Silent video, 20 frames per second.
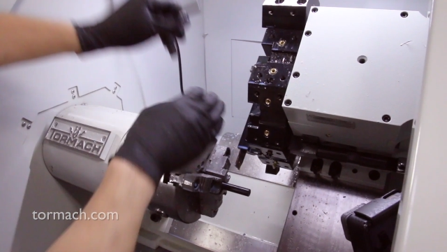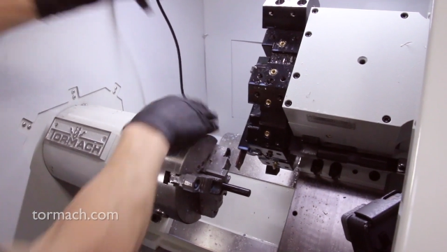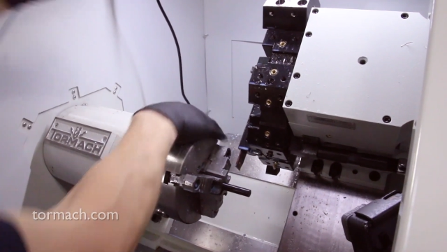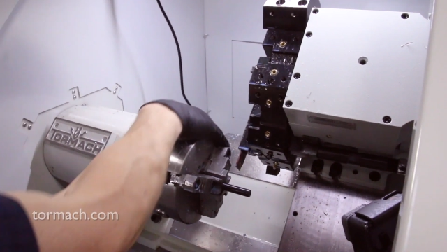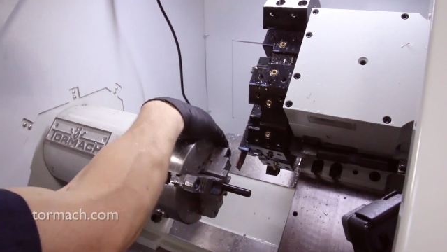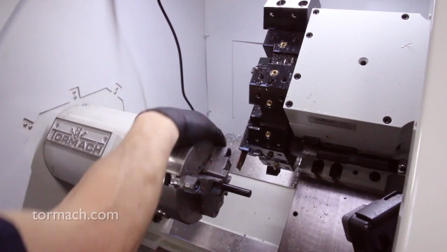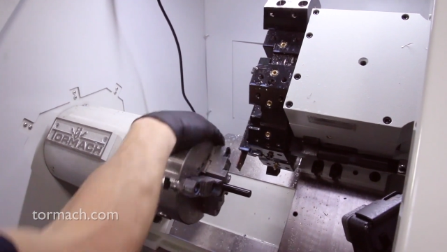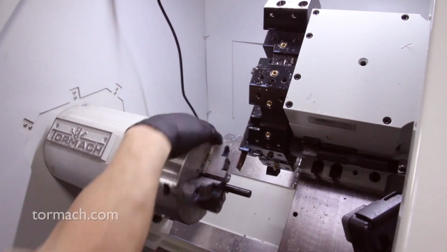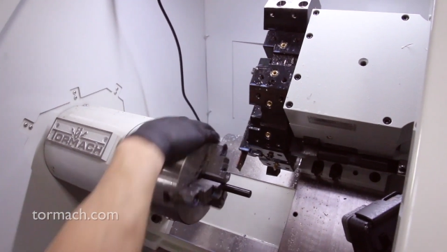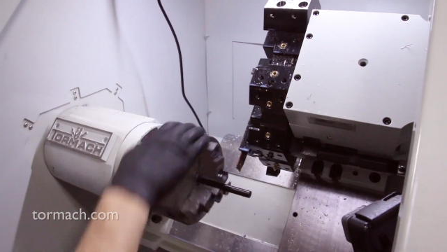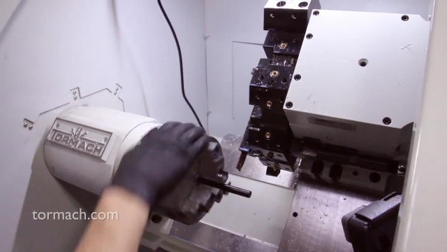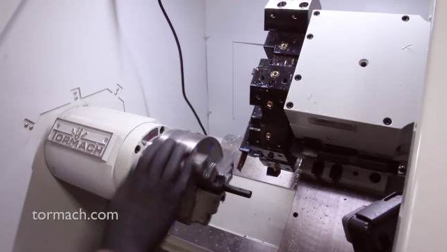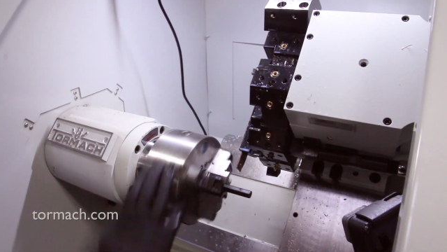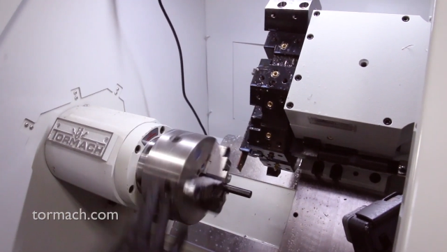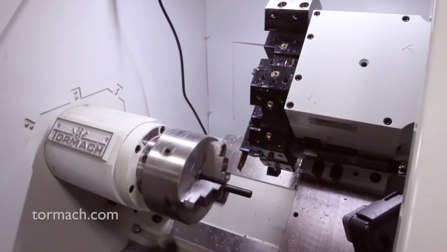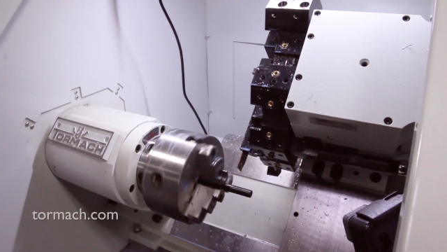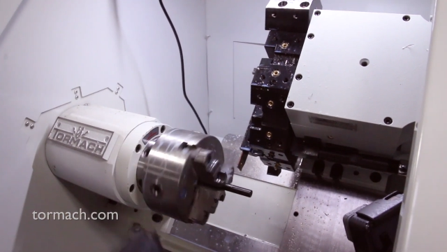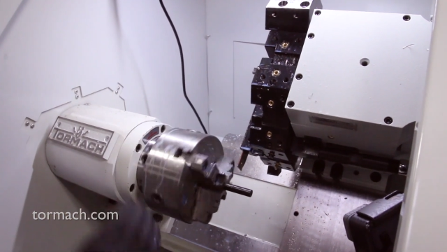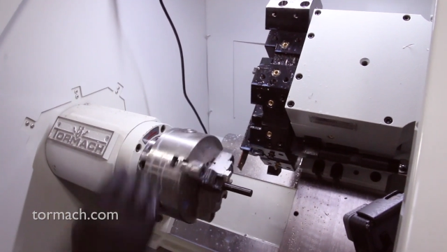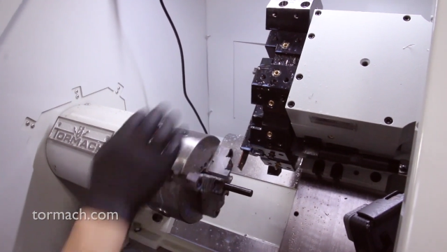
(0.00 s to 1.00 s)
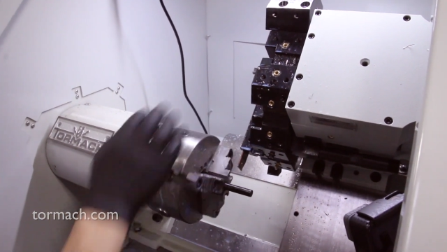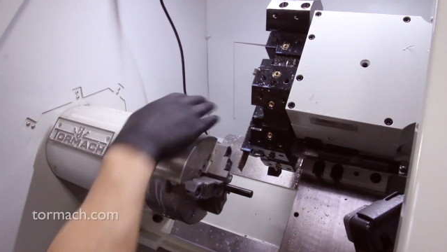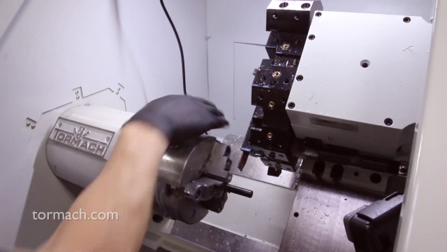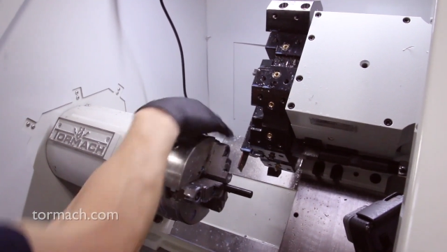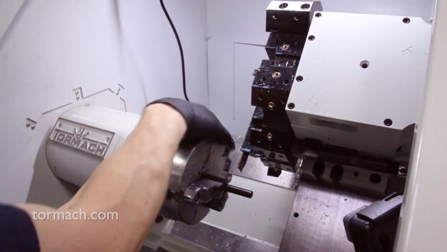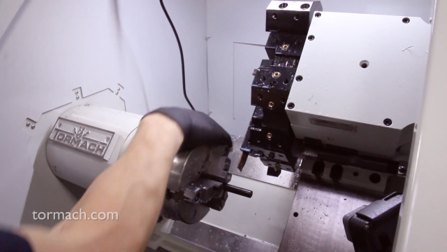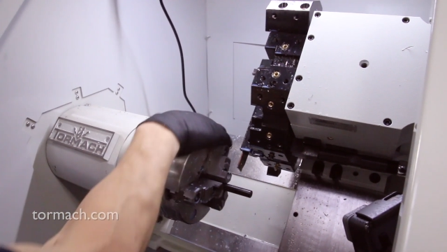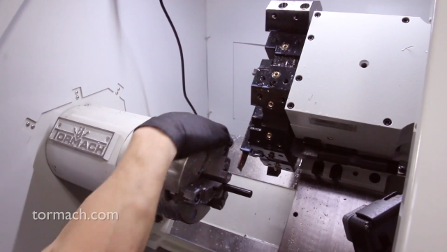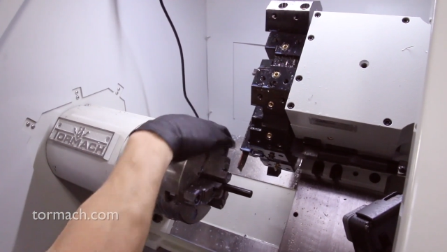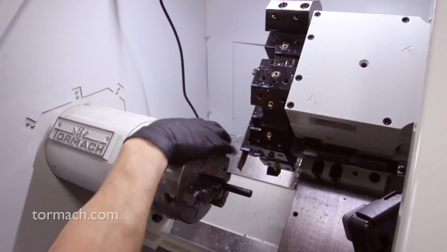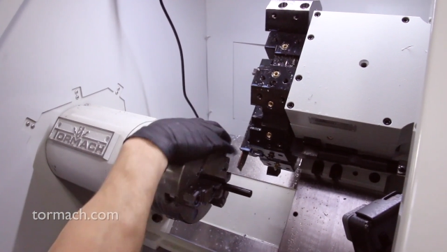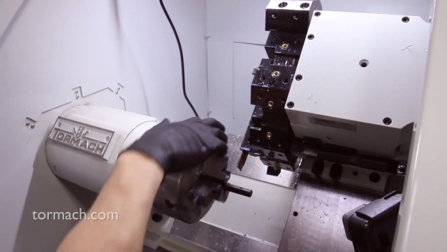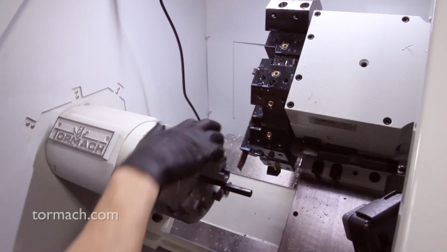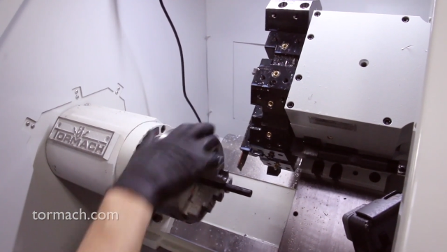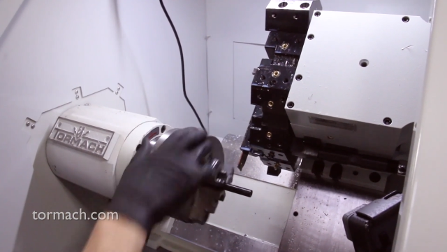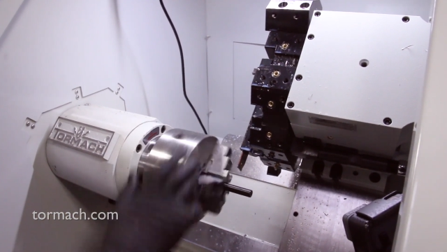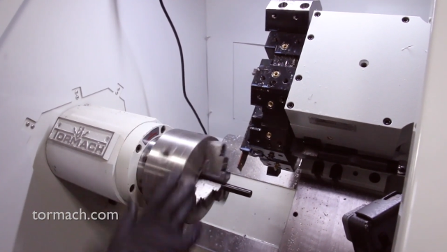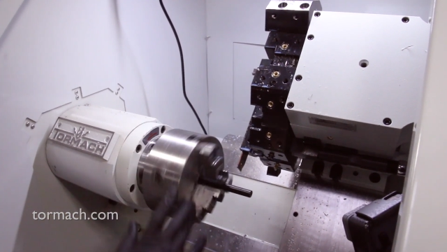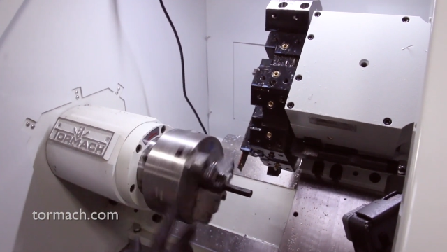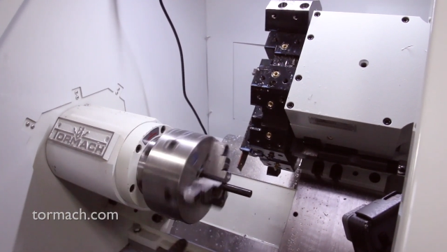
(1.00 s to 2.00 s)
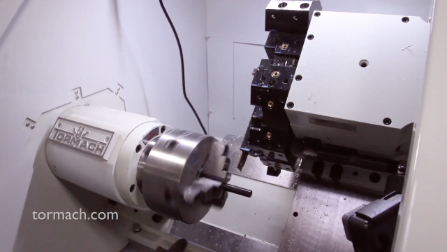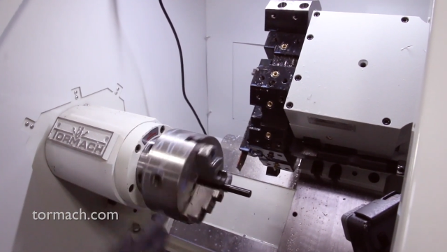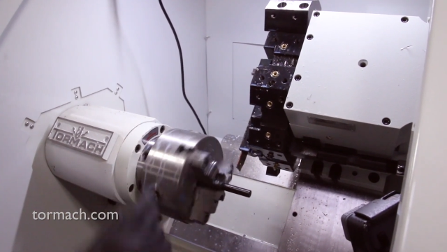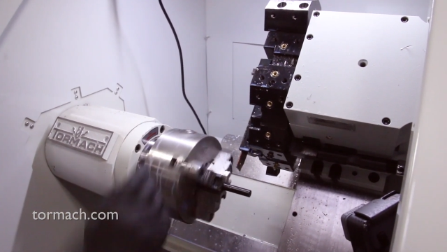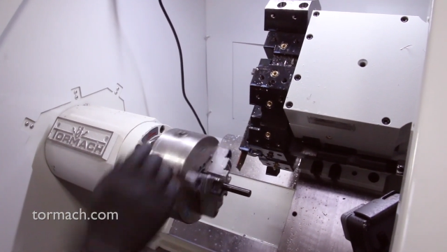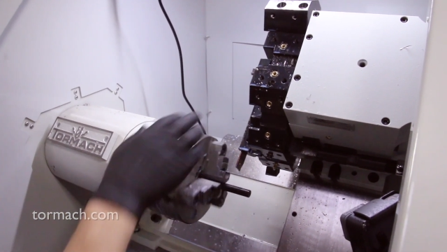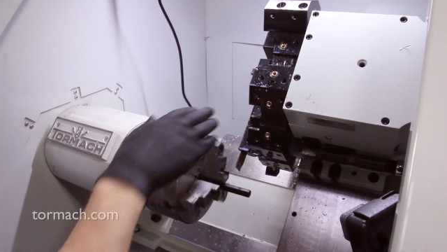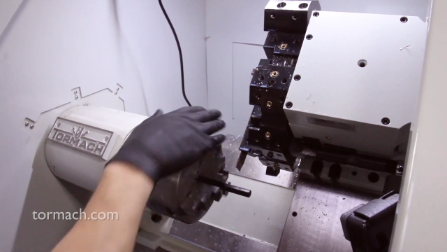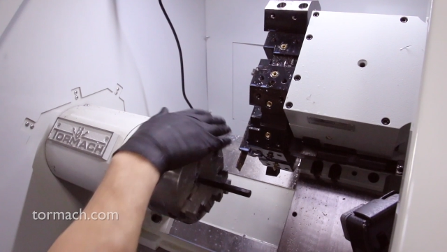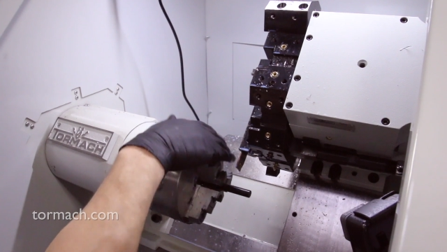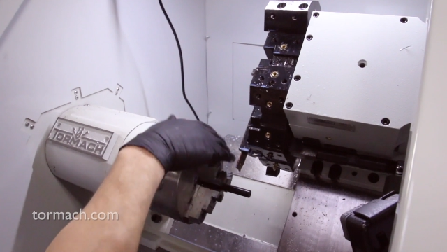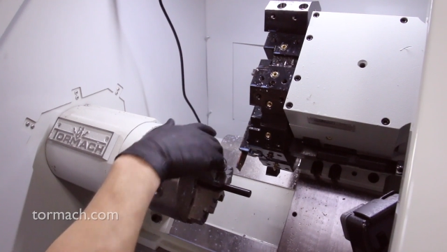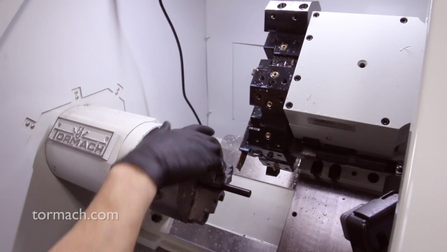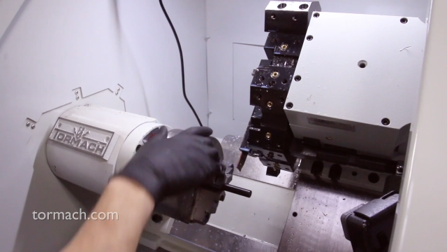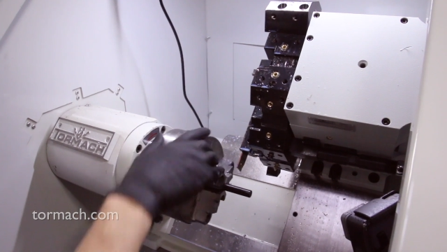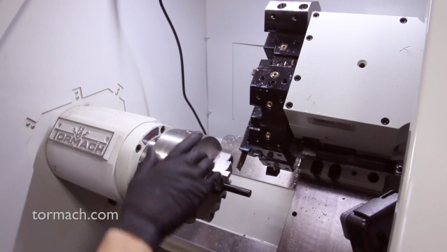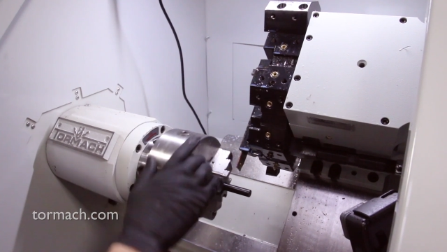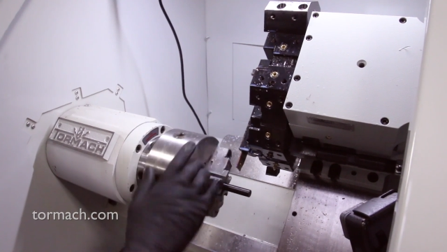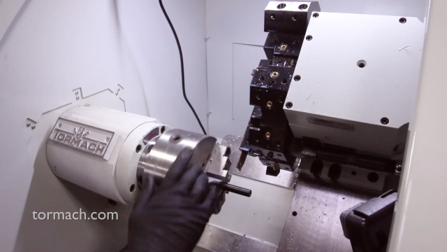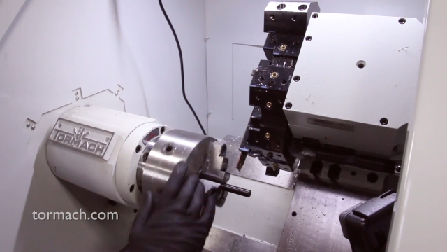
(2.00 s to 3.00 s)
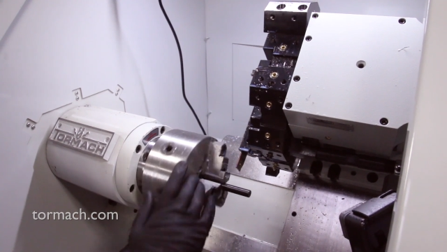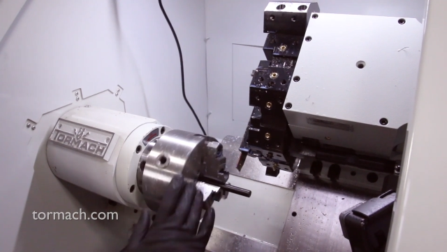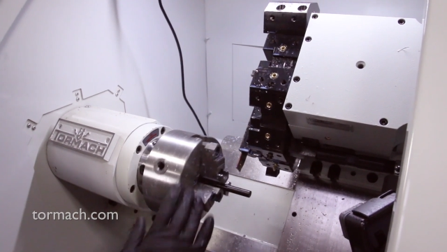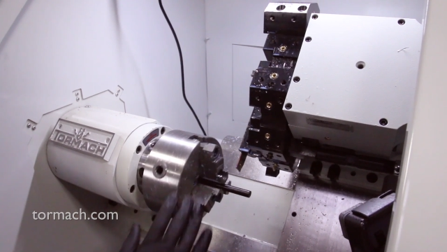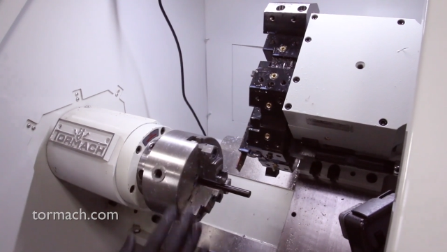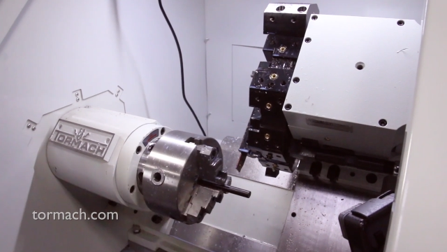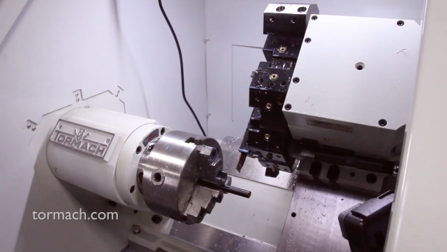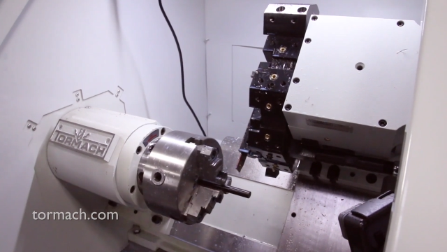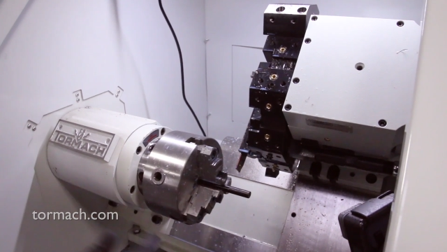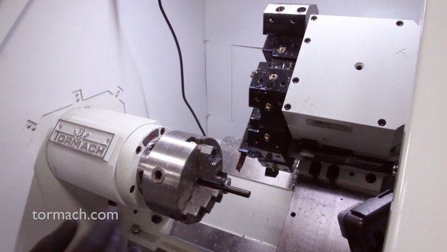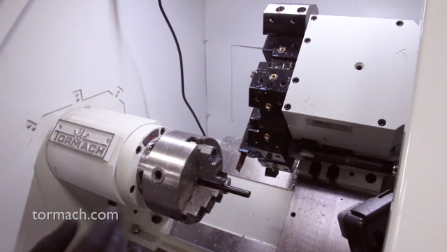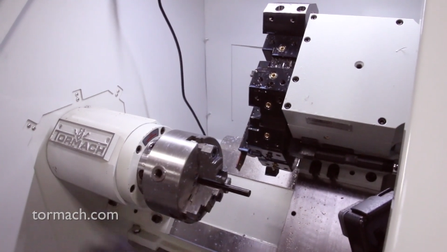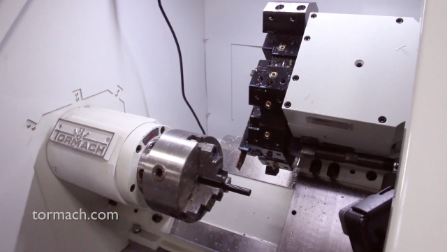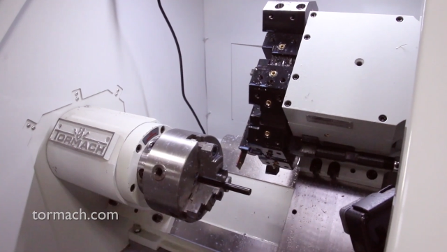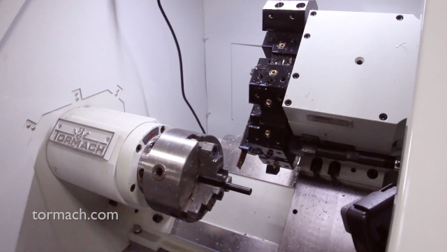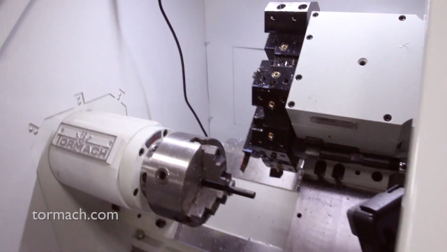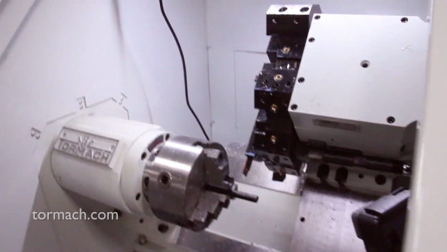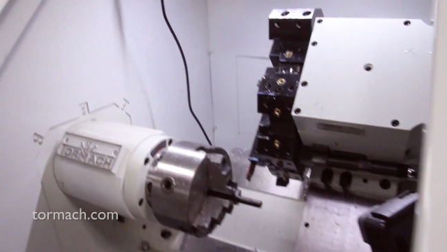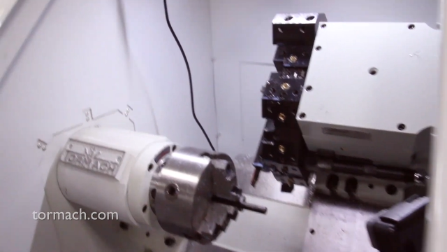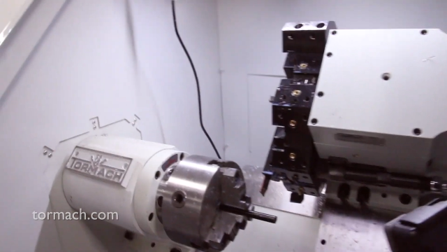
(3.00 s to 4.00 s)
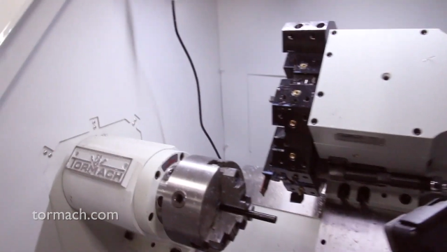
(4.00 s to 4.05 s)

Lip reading: (no speaker visible)